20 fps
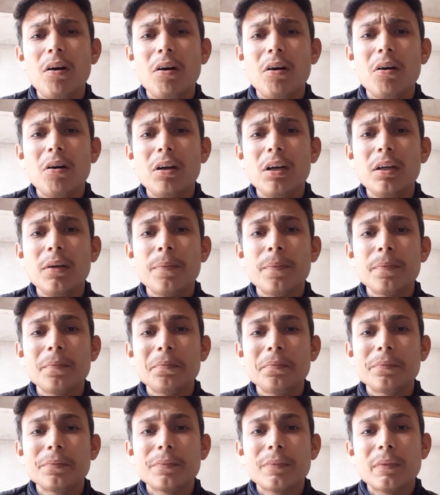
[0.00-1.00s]

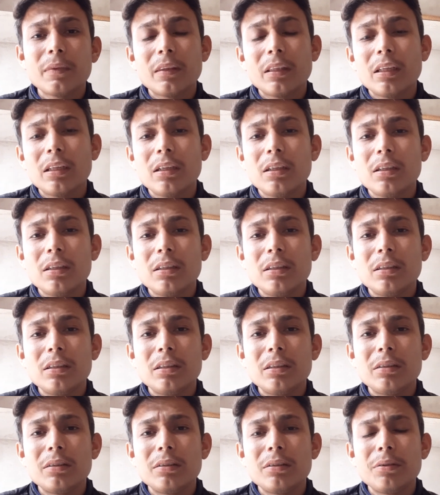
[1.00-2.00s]

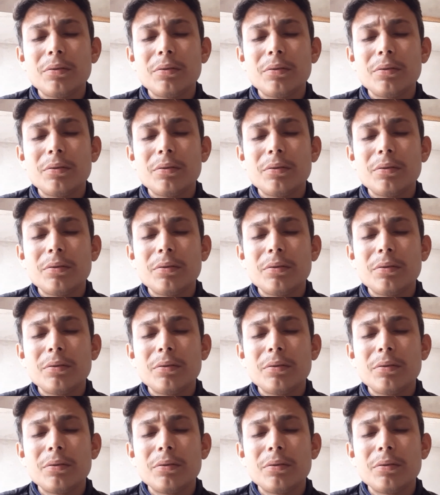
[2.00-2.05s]
mm,